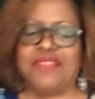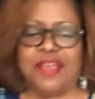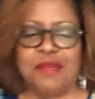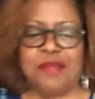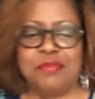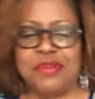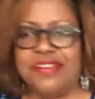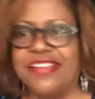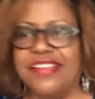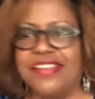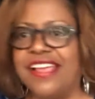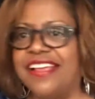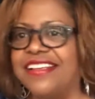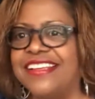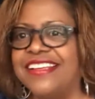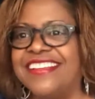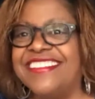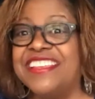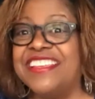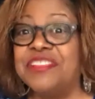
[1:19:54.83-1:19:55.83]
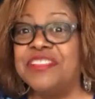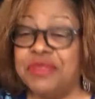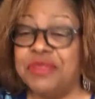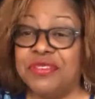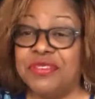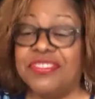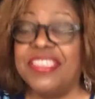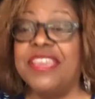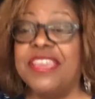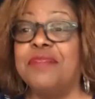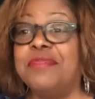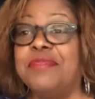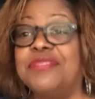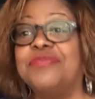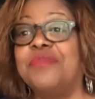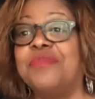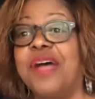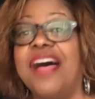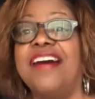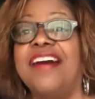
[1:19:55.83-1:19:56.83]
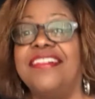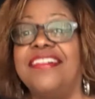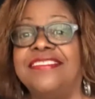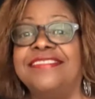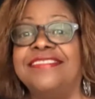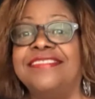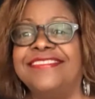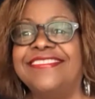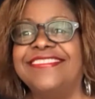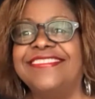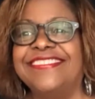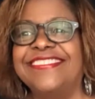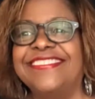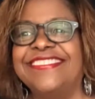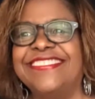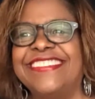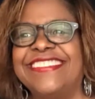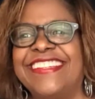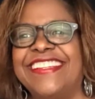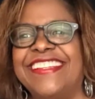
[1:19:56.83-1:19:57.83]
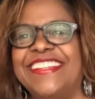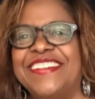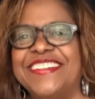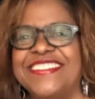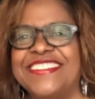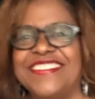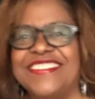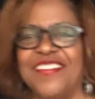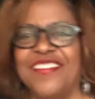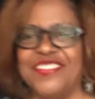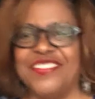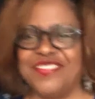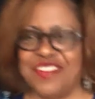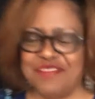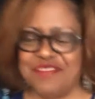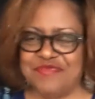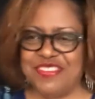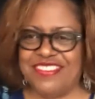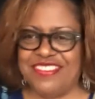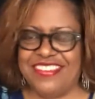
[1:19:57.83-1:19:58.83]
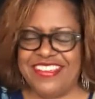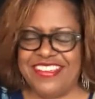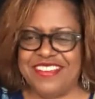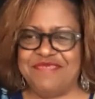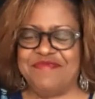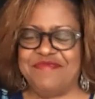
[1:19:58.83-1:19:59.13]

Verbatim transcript: there, but it's in the museum as well, wow. in the Louis Armstrong Museum.